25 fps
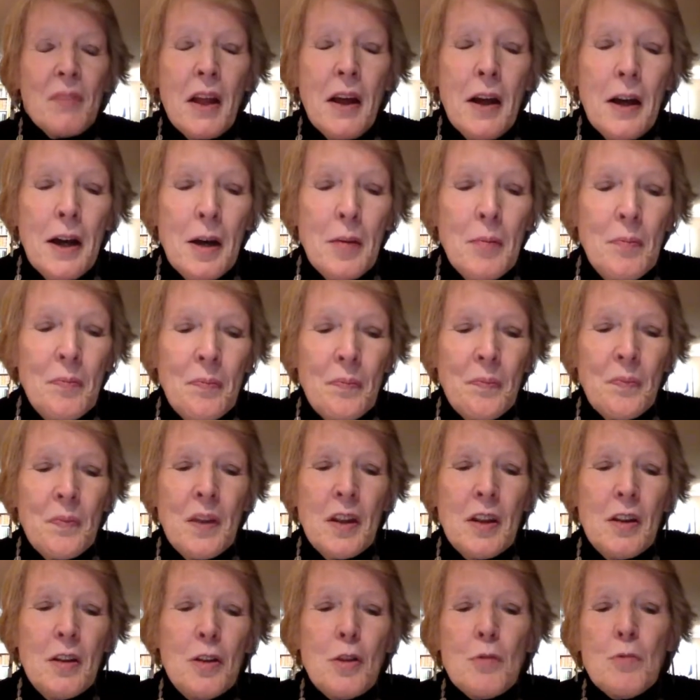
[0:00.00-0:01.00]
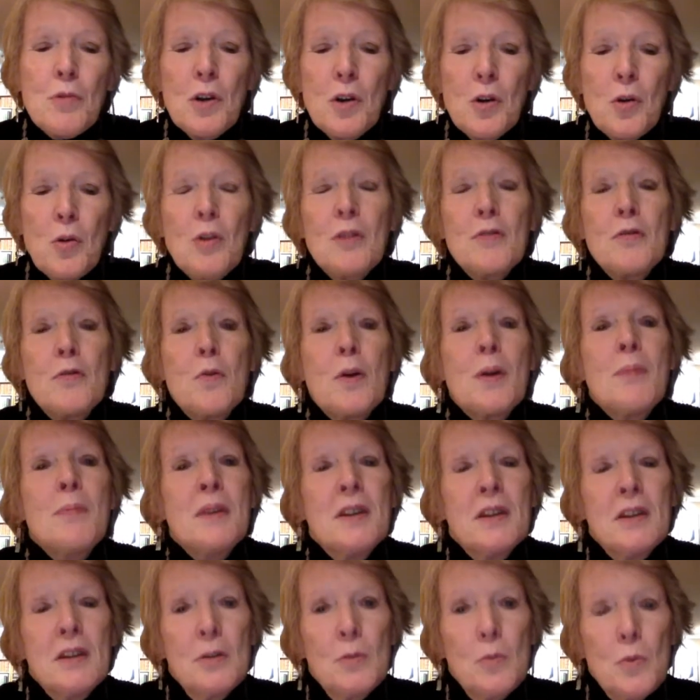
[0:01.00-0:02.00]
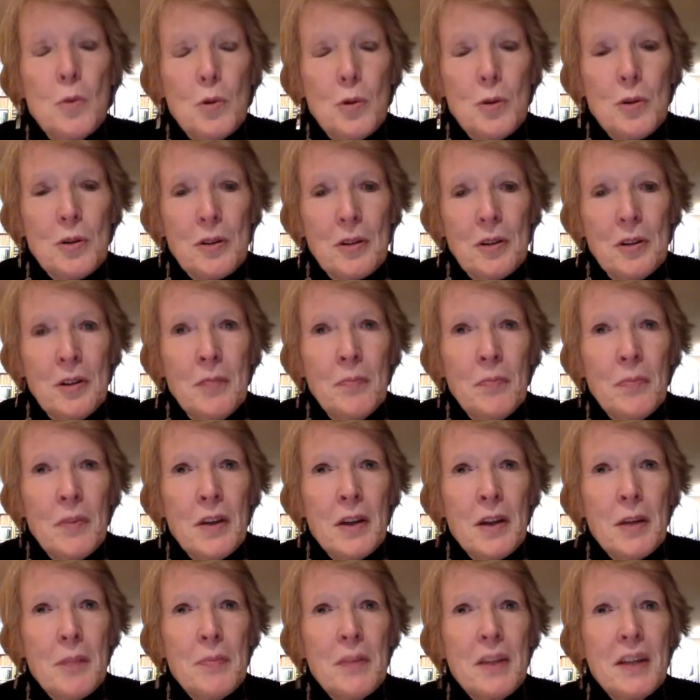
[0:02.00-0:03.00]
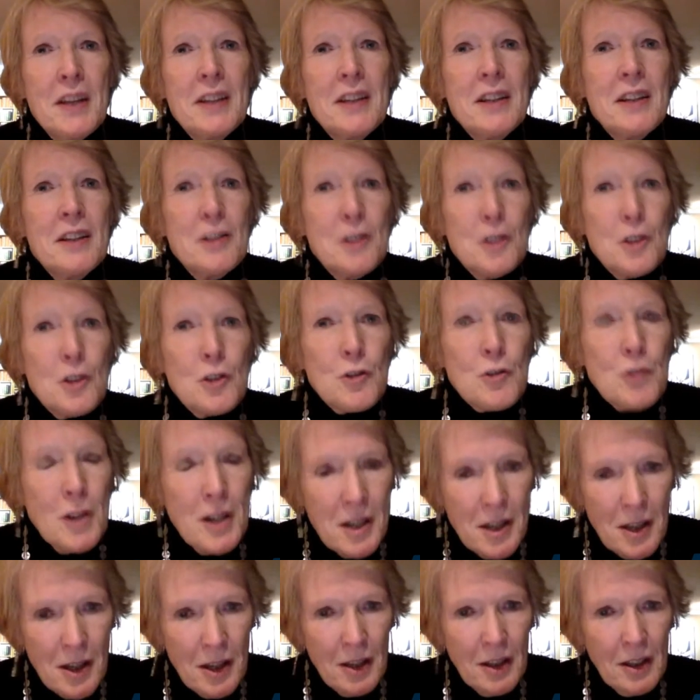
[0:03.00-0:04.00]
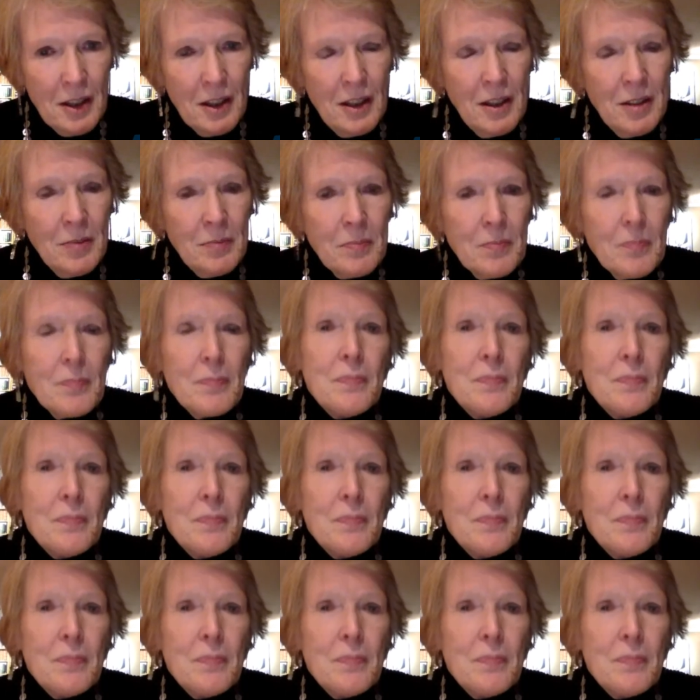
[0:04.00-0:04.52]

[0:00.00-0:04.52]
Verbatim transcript: Um, the role of women in war. Um, it is striking